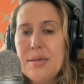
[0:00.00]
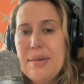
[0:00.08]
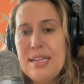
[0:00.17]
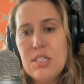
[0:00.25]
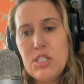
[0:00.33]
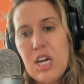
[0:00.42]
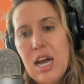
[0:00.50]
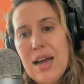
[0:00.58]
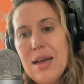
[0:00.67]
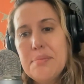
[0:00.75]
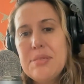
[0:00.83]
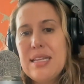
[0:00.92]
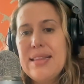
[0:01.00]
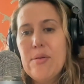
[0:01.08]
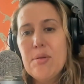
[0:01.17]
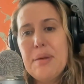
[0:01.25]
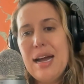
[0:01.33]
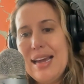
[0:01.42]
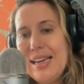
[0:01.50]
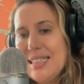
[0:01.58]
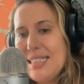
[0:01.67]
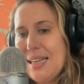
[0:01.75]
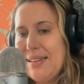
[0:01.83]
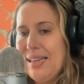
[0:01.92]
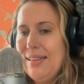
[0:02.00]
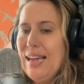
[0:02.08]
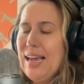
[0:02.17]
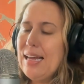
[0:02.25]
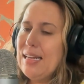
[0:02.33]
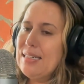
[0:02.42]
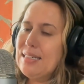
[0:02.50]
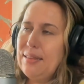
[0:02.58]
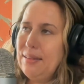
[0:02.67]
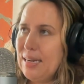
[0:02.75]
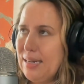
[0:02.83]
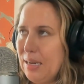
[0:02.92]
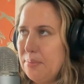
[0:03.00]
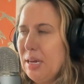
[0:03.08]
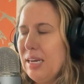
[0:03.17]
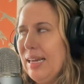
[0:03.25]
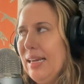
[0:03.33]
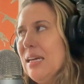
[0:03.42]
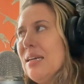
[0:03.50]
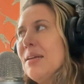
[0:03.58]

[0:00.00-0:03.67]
men's jobs and they were buying and selling land and lending money.